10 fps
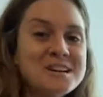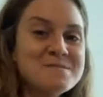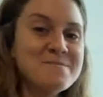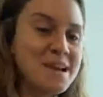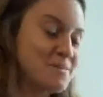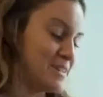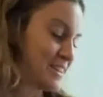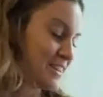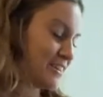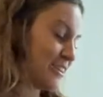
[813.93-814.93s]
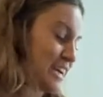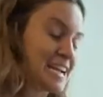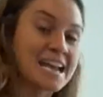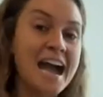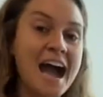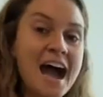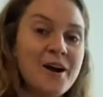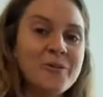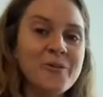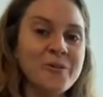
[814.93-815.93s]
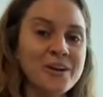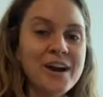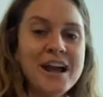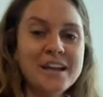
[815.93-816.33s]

maybe a little cacao, or